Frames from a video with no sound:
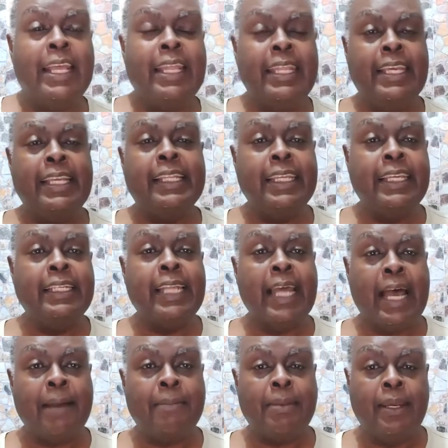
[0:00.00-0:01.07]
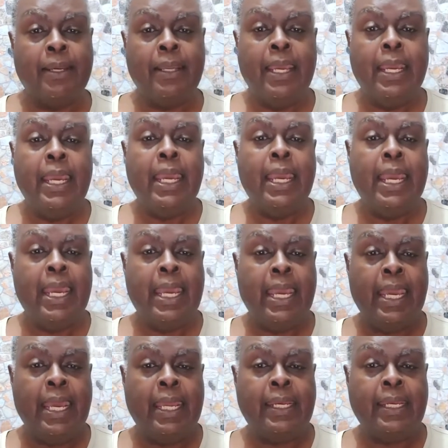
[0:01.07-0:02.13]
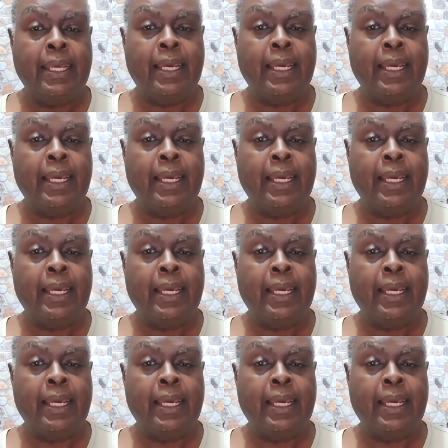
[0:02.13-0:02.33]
these things happen, and